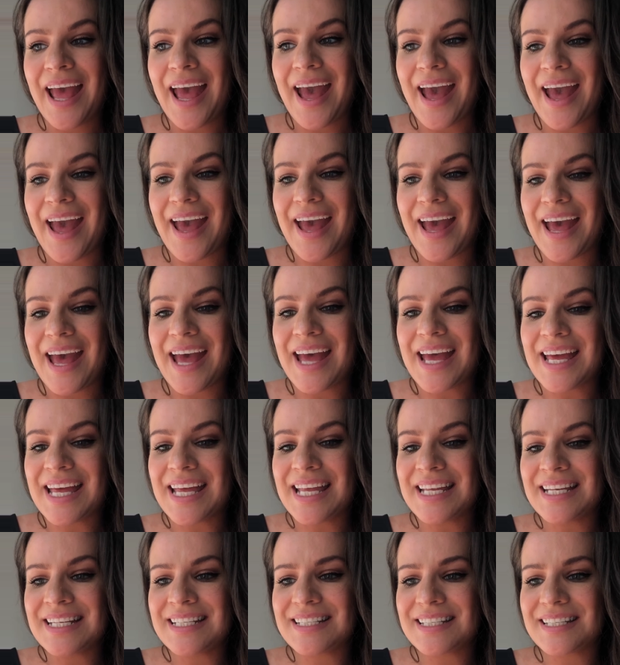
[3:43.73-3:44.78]

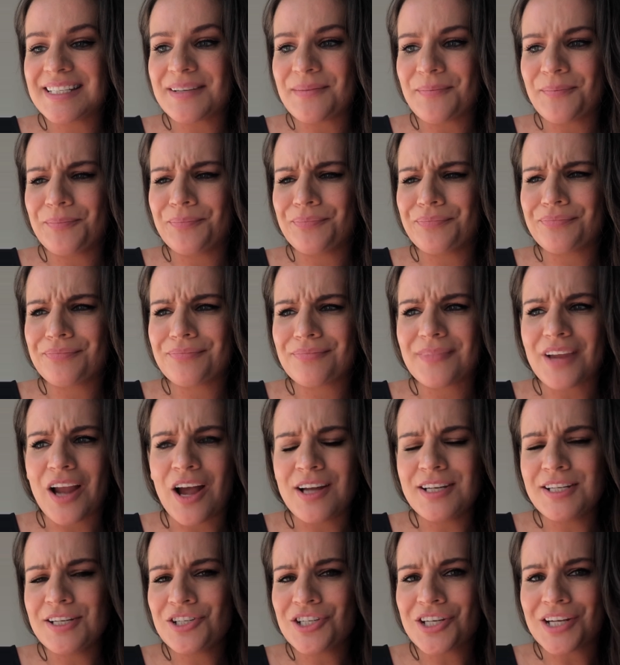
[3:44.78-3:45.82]
And
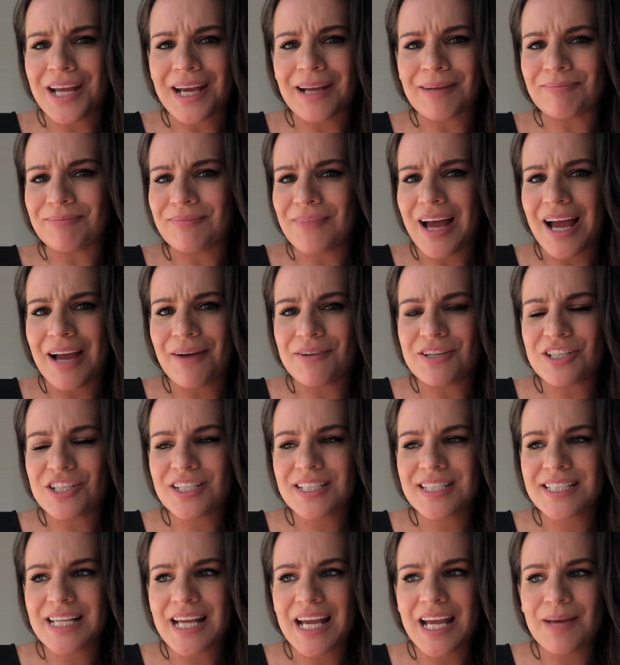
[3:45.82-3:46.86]
auditioning. I would just
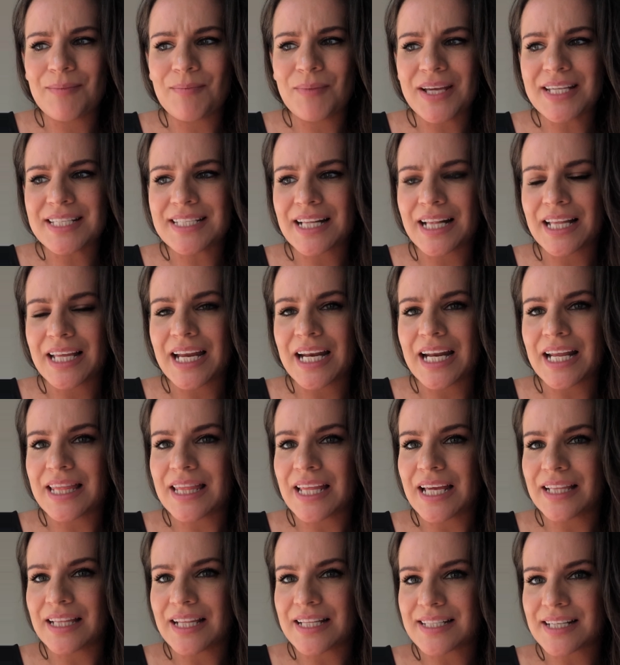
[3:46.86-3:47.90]
say basically
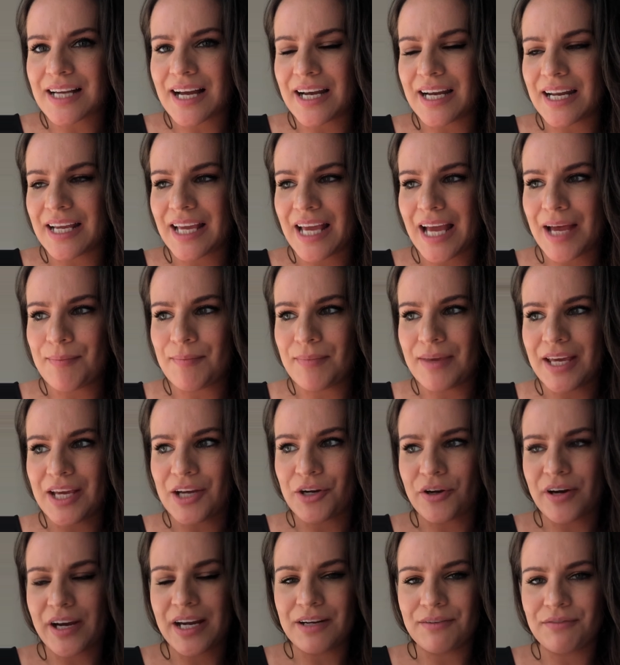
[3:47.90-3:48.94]
anything that's kind of kept me
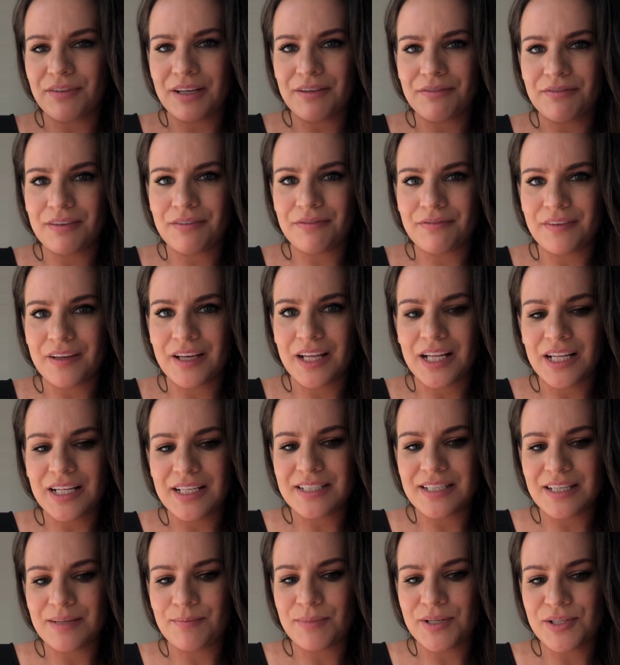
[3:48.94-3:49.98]
creatively fulfilled
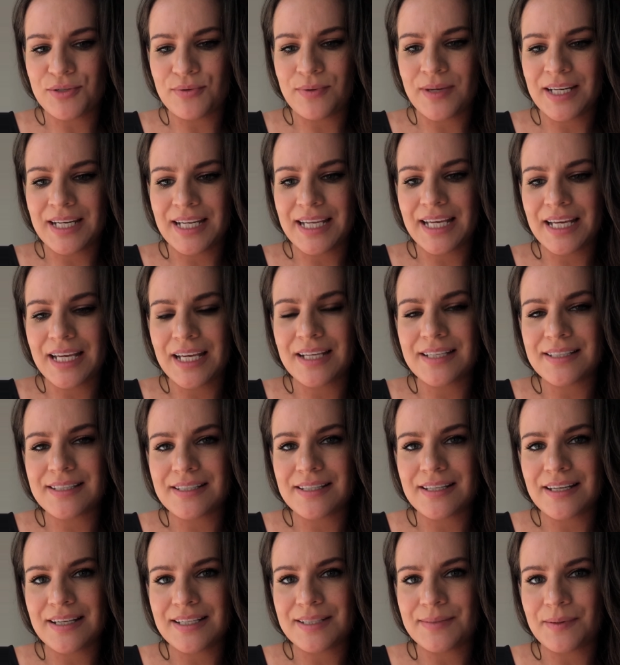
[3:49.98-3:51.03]
in between gigs
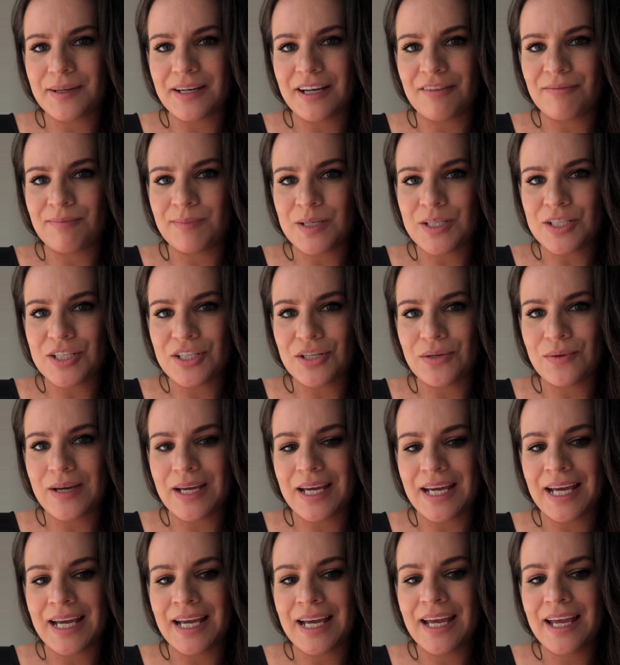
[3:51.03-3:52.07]
is what I've been
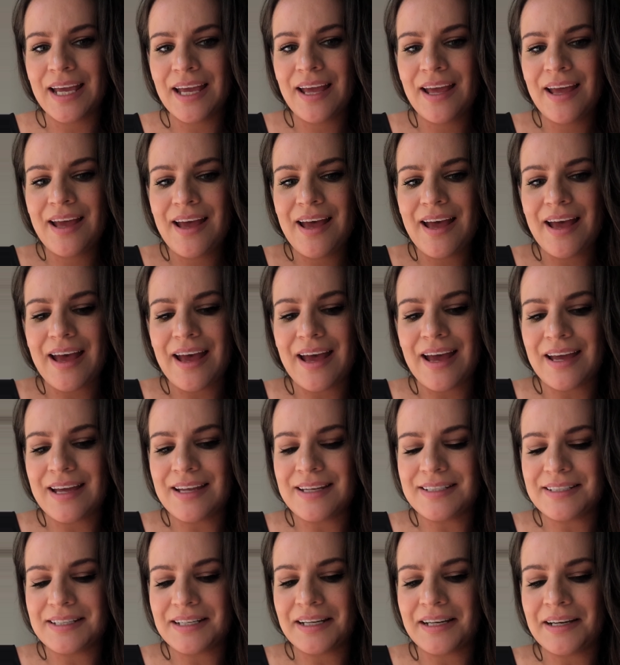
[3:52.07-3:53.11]
doing.
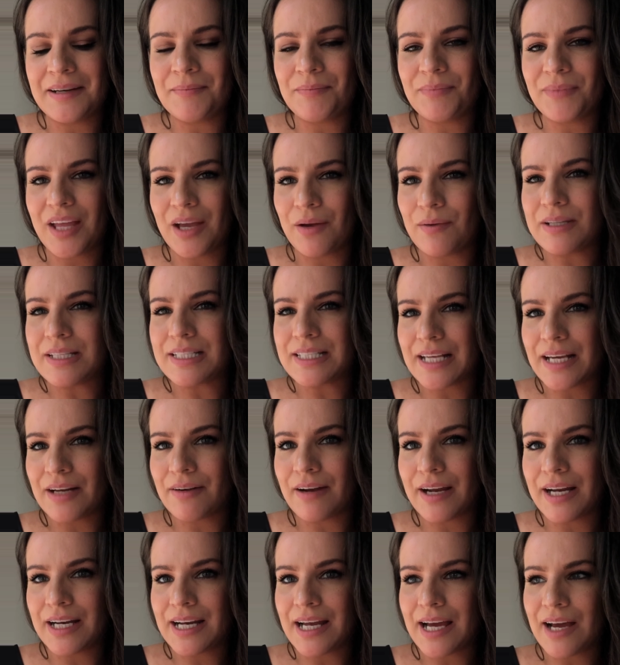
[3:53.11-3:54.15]
And I would say
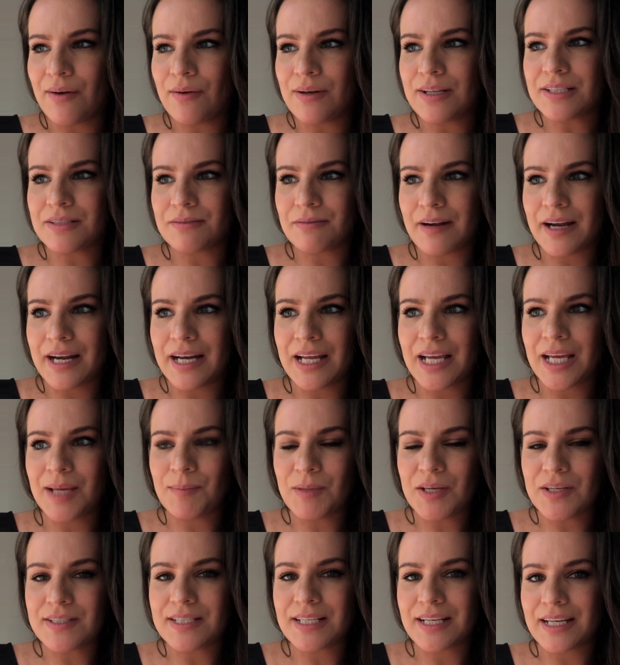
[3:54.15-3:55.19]
right now it's writing,
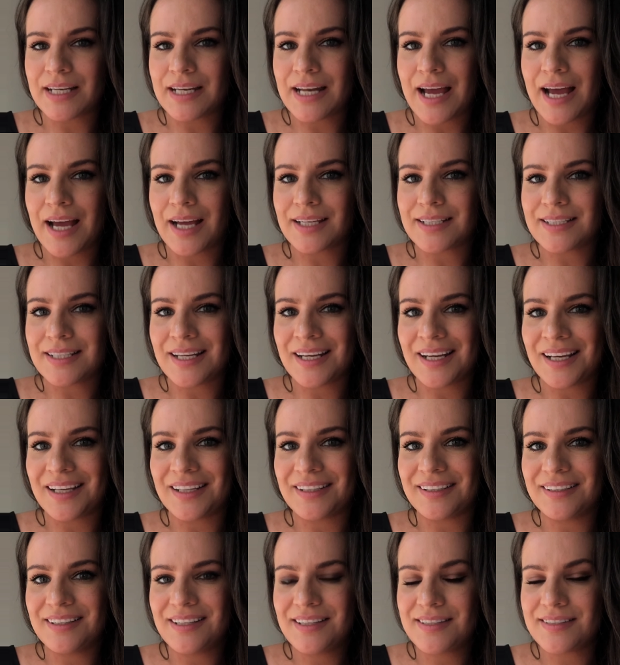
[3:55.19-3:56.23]
music, and acting.
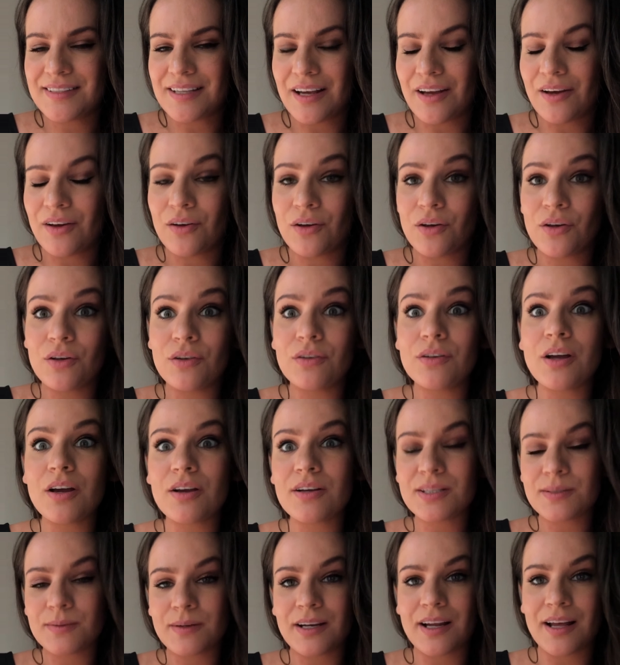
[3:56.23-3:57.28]
So who
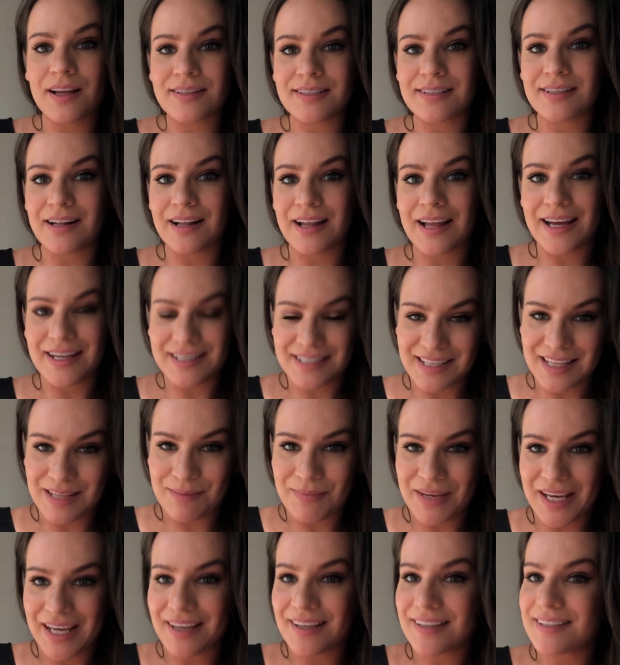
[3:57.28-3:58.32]
knows what else I'll add to the
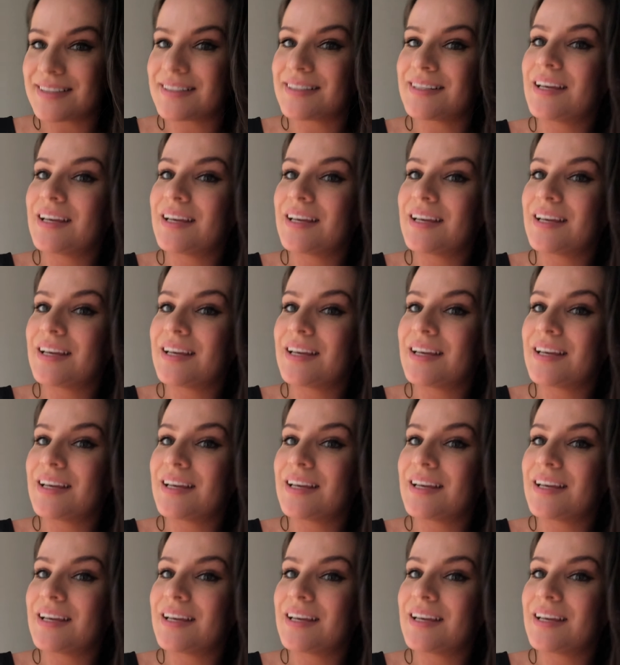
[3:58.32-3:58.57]
mix.